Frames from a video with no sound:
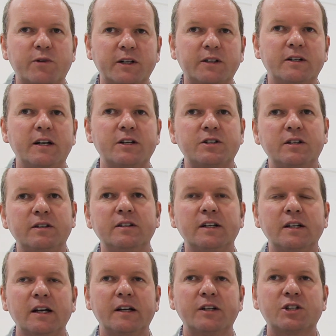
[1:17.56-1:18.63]
rig could actually
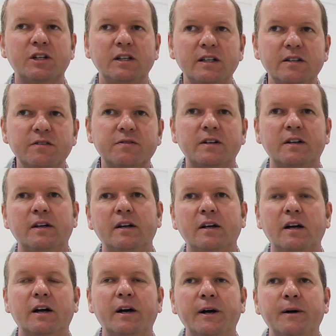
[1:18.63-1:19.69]
achieve.
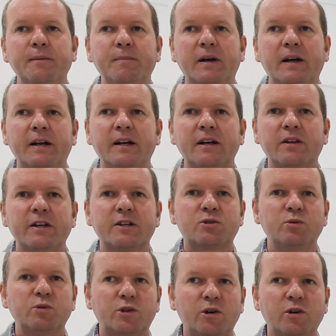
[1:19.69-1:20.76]
And now that's
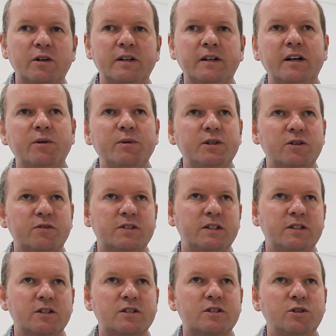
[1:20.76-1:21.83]
all gone, and now we obviously
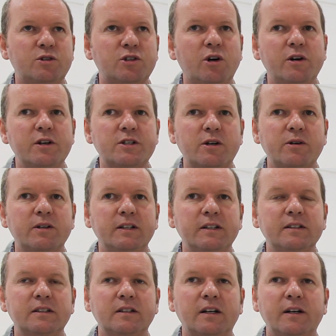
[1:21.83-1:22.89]
just do tyres only.
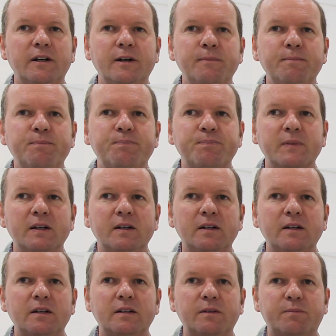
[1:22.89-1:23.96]

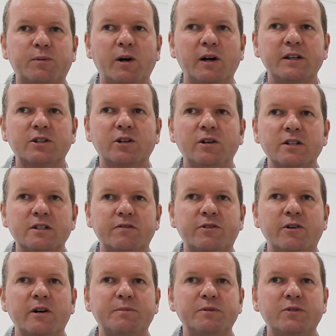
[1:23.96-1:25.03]
The Pirelli tyres have
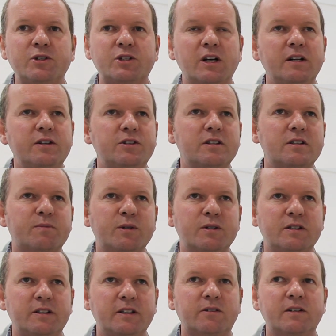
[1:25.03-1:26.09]
thrown up a few challenges because
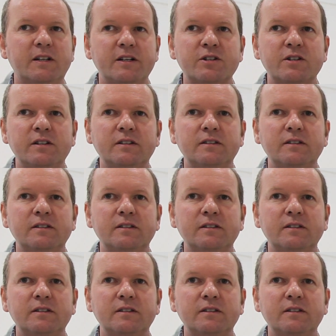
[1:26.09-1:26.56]
the degradation,